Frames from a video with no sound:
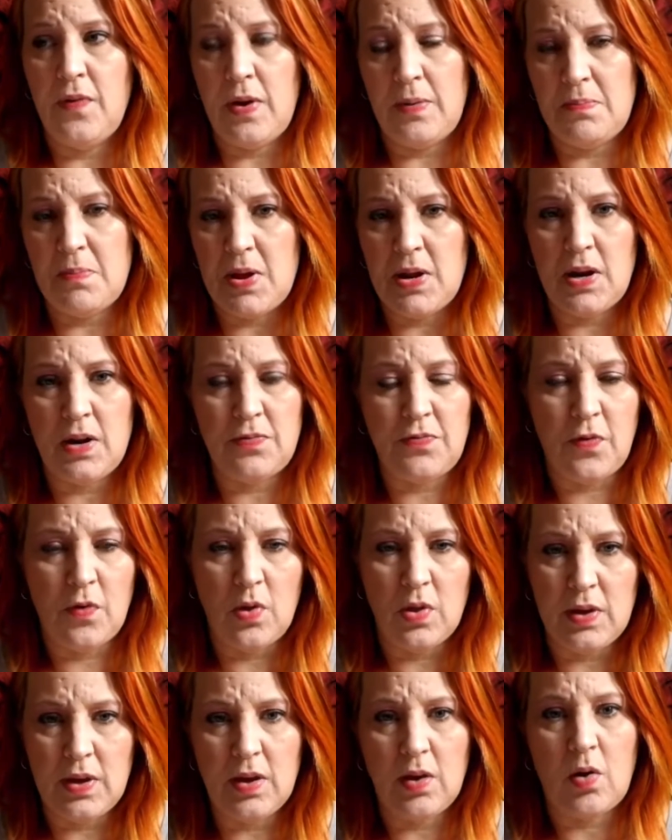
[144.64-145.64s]
admitted
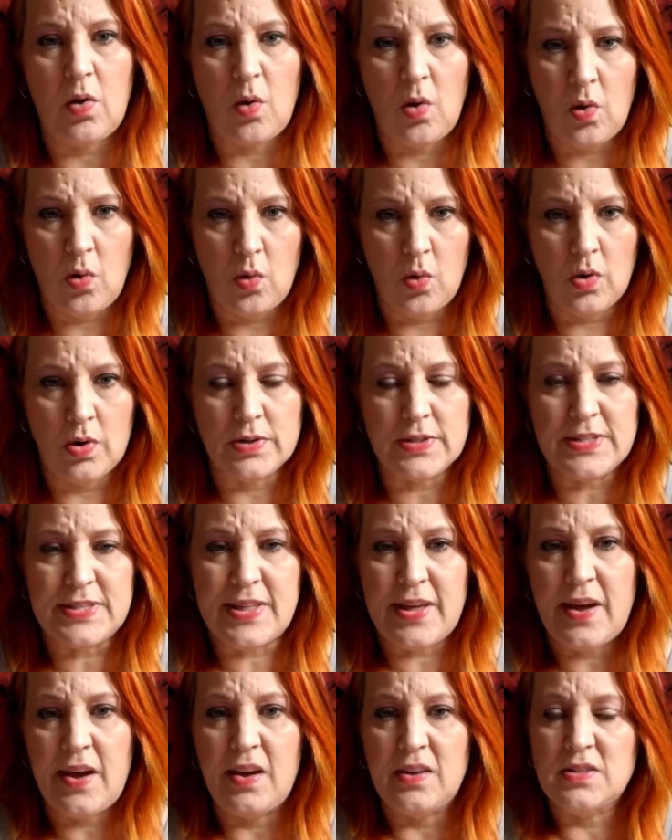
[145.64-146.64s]
fully in court
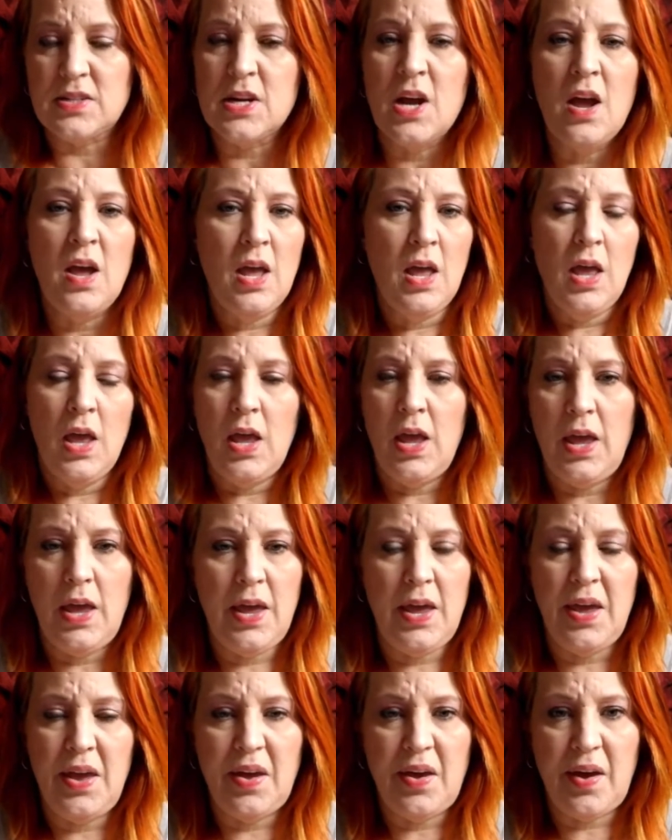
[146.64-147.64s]
that
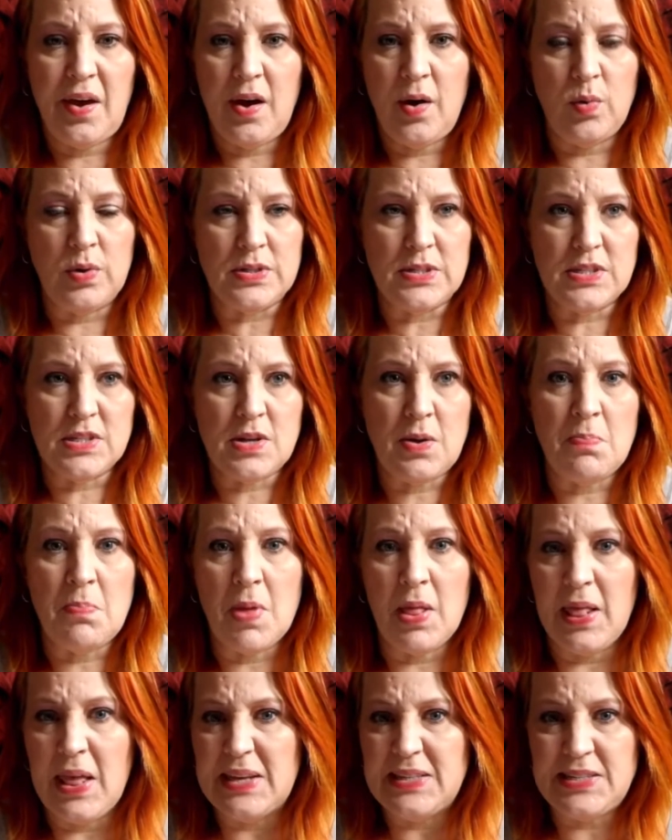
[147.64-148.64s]
he uh, was
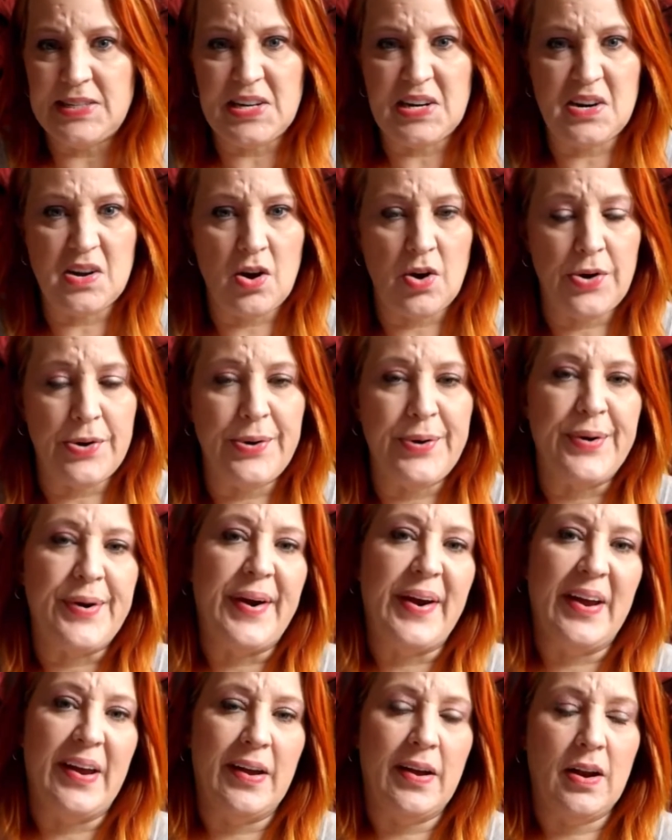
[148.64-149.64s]
molesting her
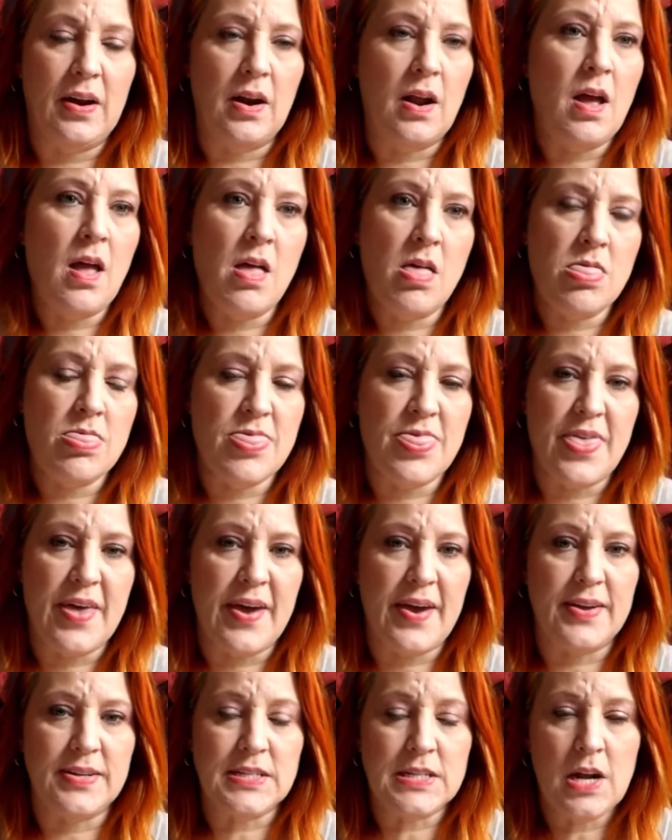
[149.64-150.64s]
and
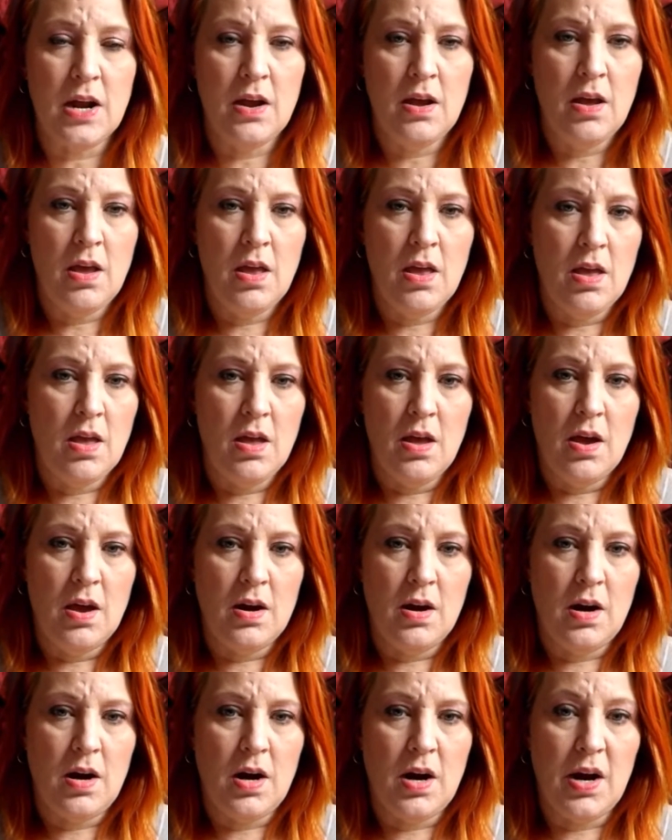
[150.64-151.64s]
that
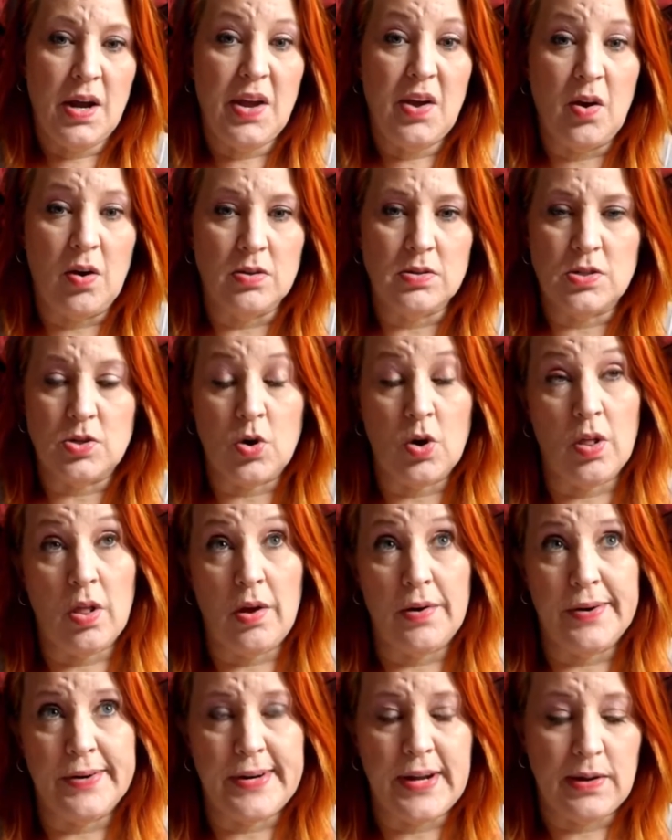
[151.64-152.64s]
uh, he caused her a
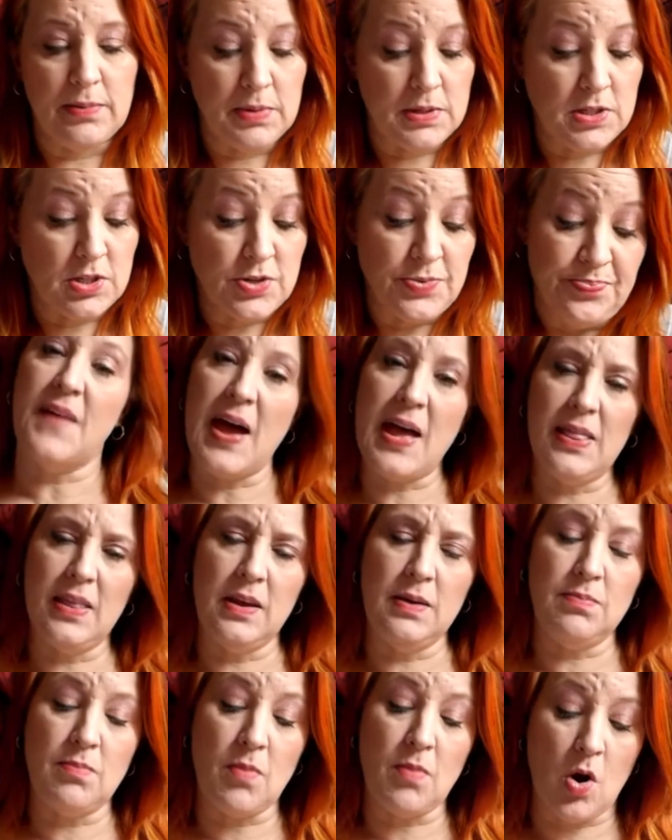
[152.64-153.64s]
lot of damage.
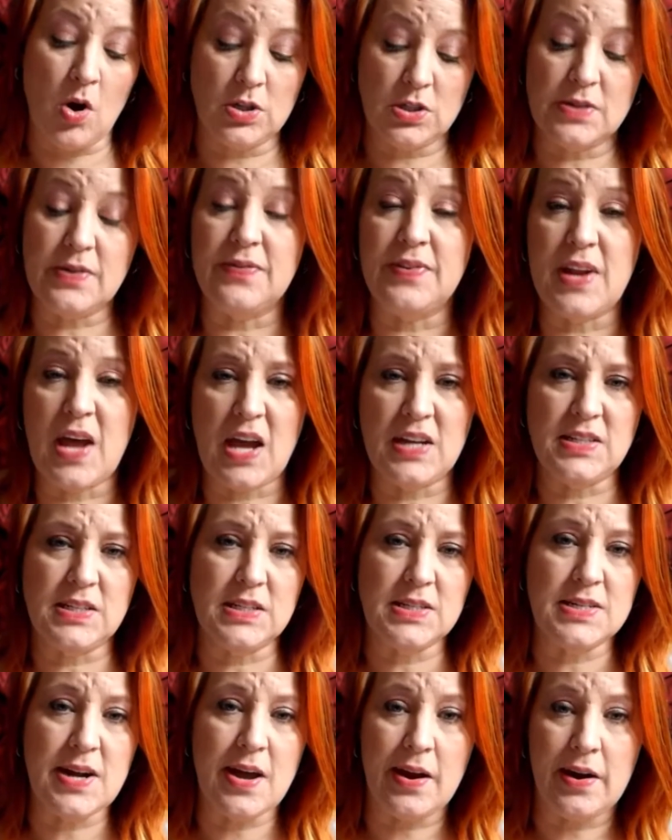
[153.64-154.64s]
Finally, in March of
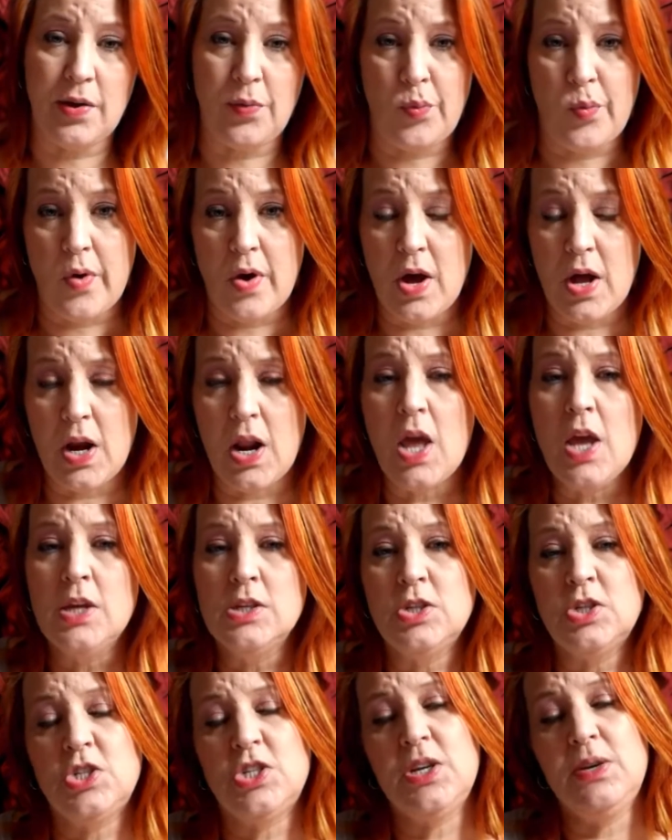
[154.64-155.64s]
1991,
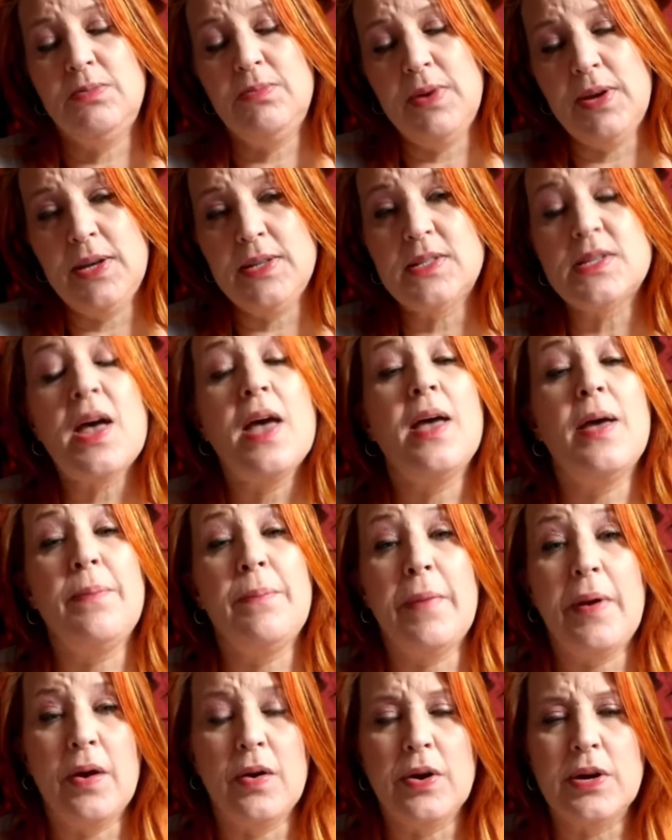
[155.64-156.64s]
she meets and
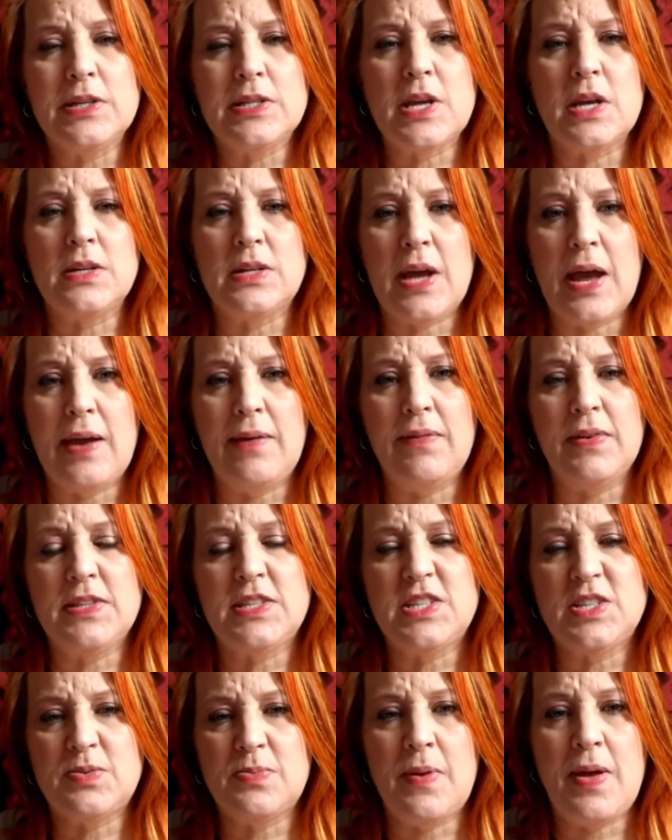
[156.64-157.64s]
marries David
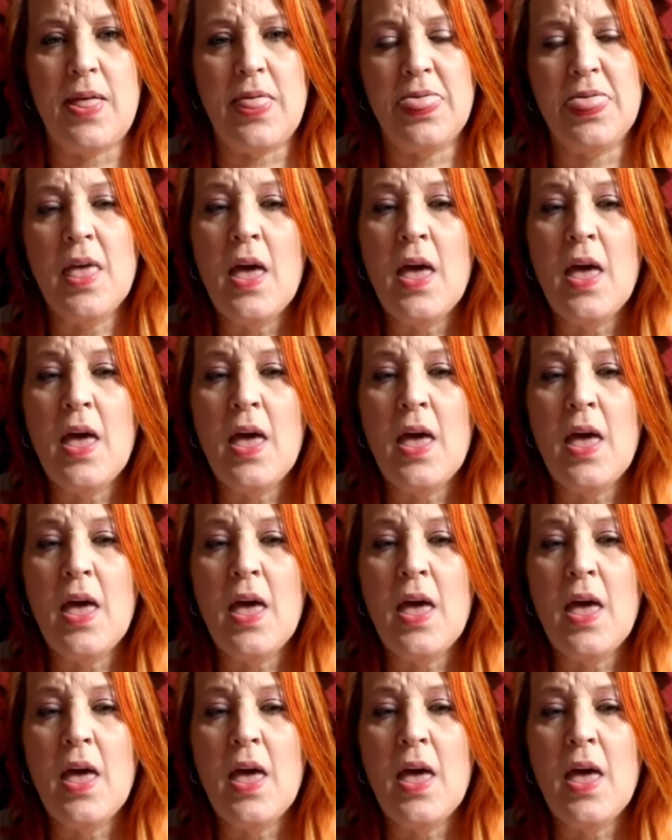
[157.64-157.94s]
Smith.